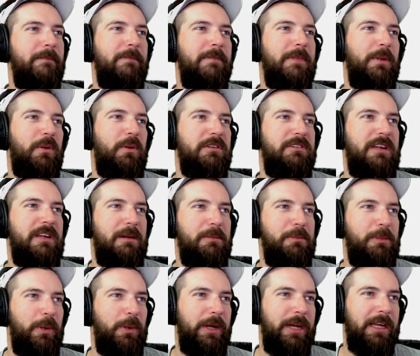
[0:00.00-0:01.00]
Watch out,
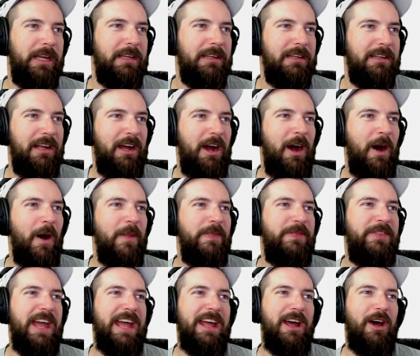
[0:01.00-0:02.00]
boy. Oh,
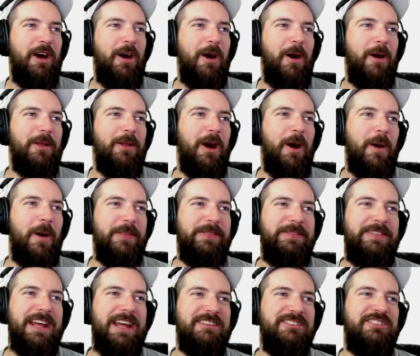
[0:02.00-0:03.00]

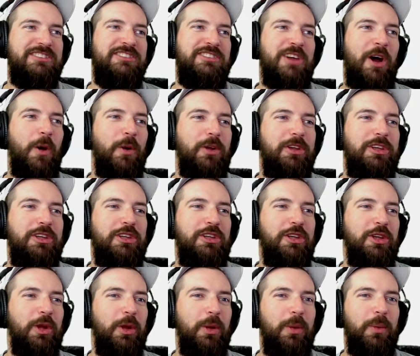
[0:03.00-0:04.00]
that's so
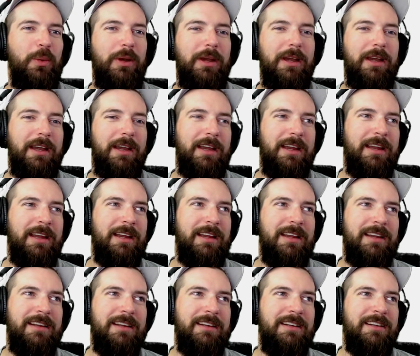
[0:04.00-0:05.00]
cute.
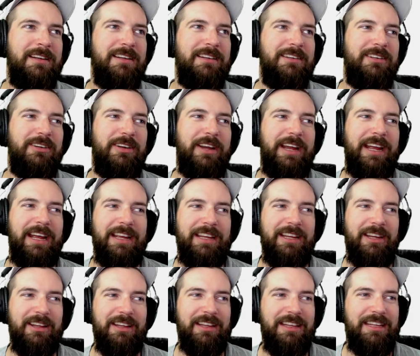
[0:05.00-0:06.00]
Craig,
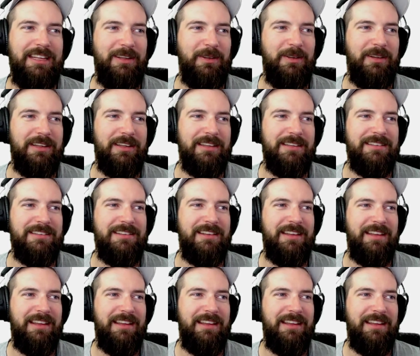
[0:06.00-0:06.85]
you're the cutest.